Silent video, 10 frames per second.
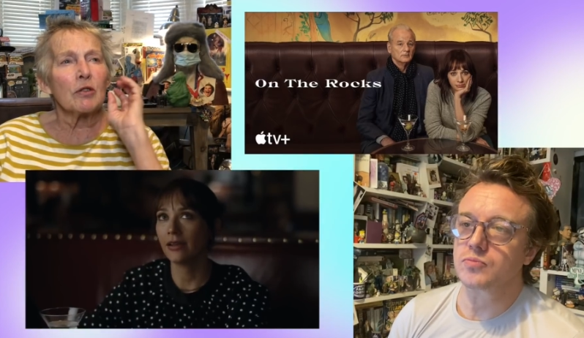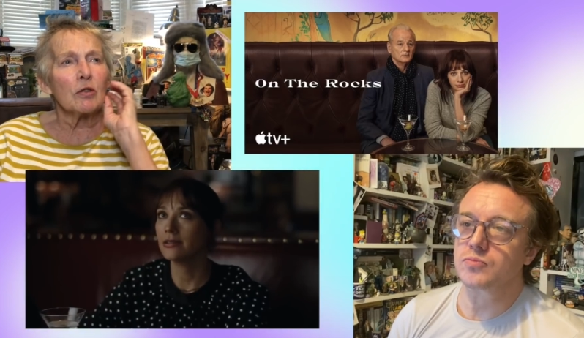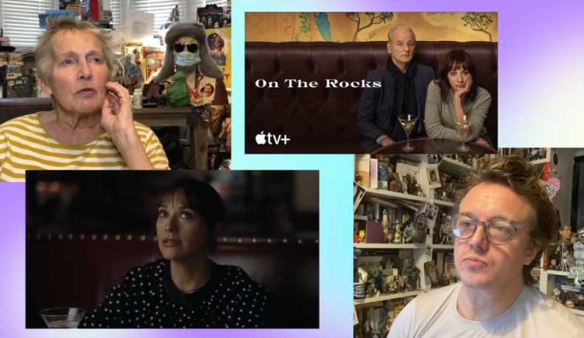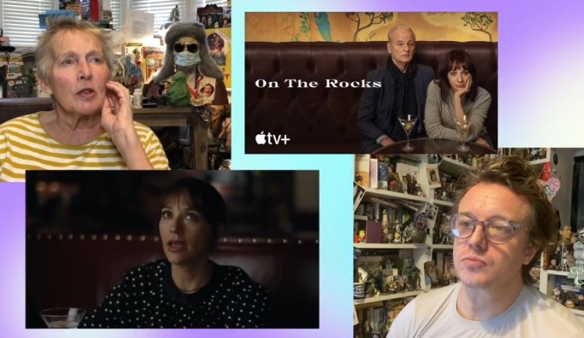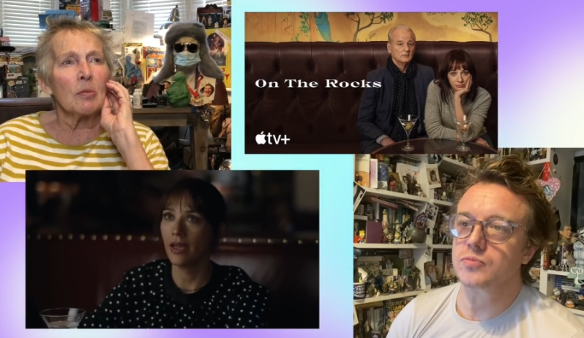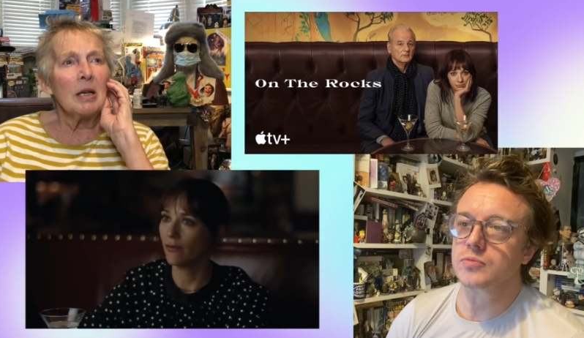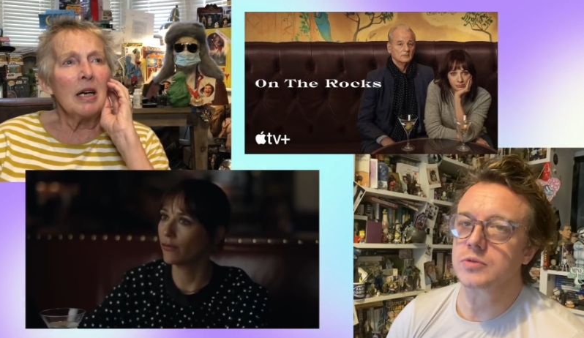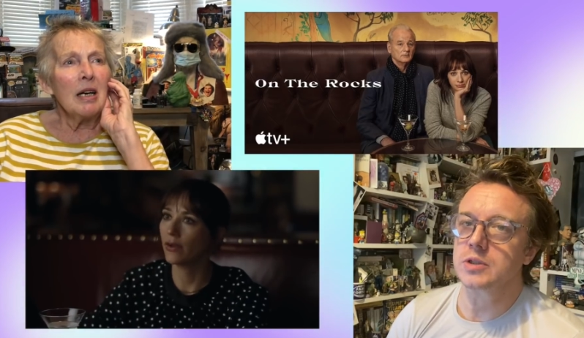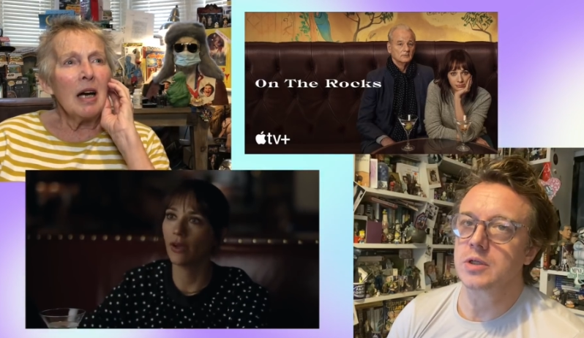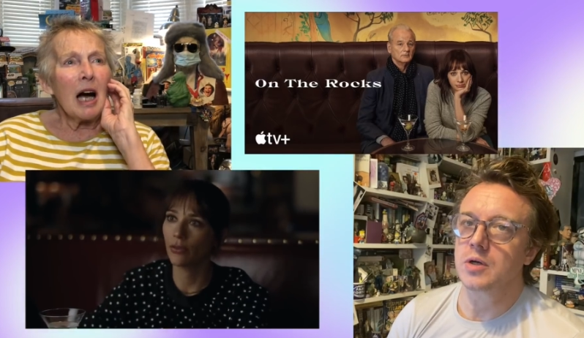Speaker 1: through the film.
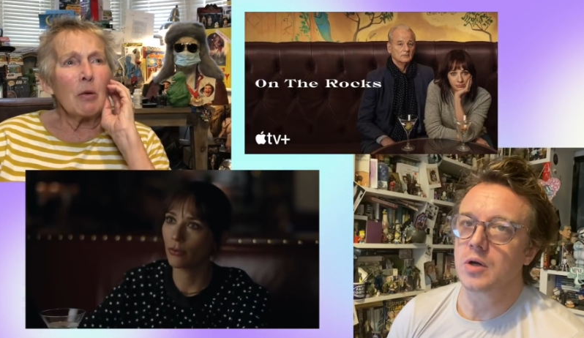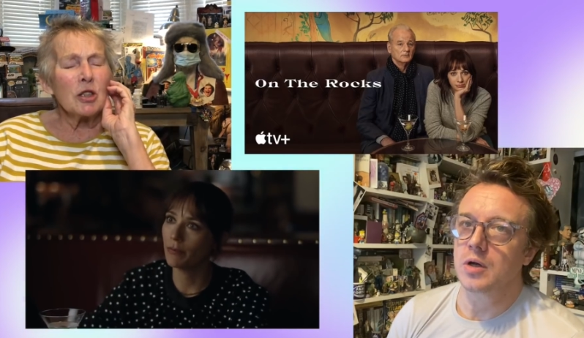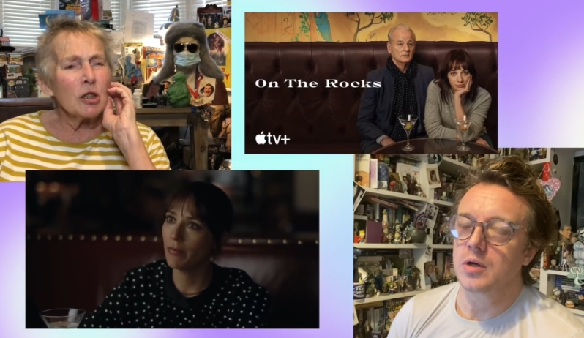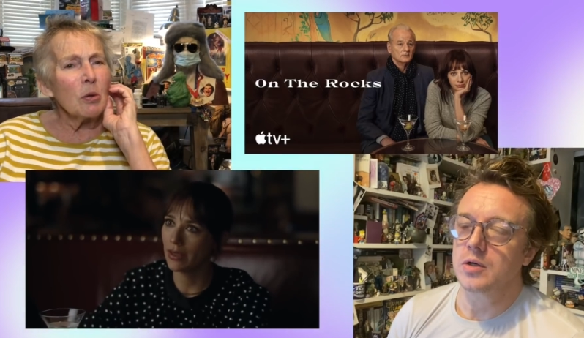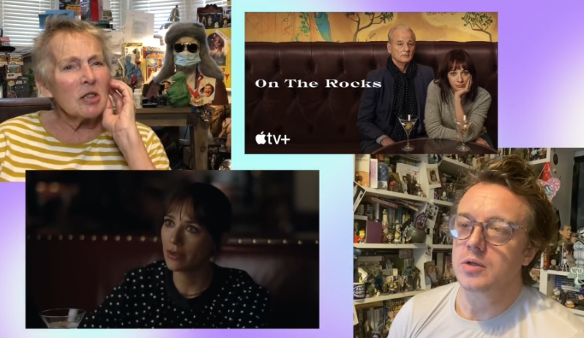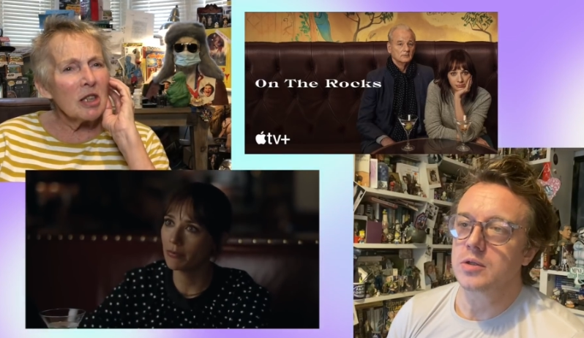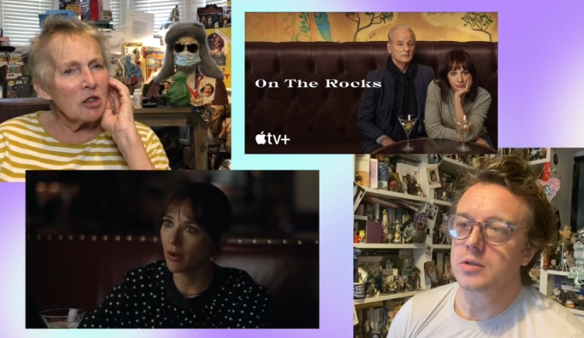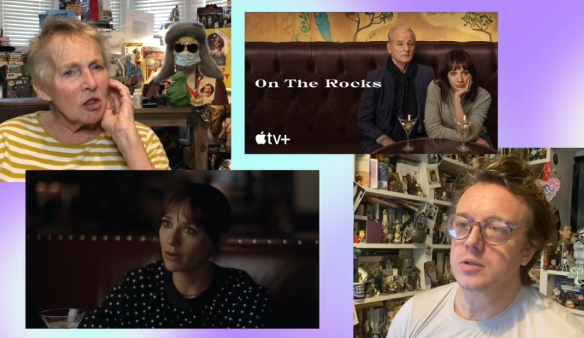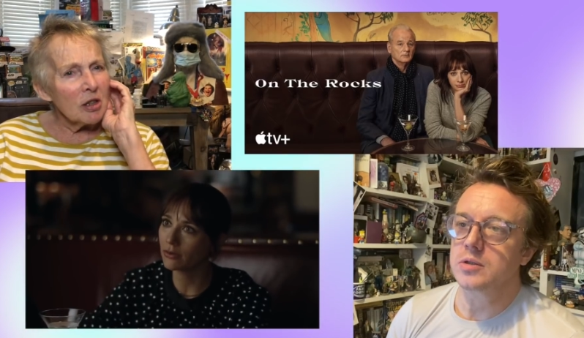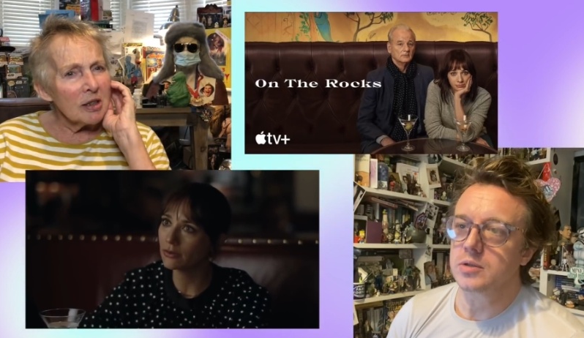I wish you weren't
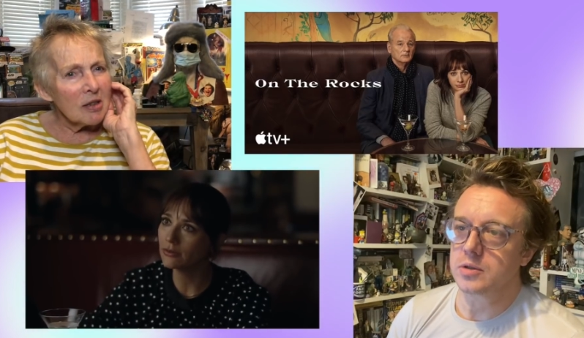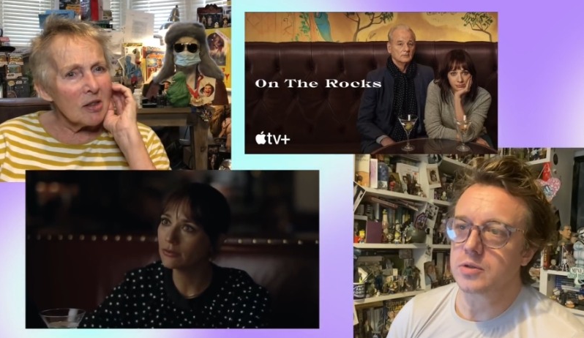enjoying this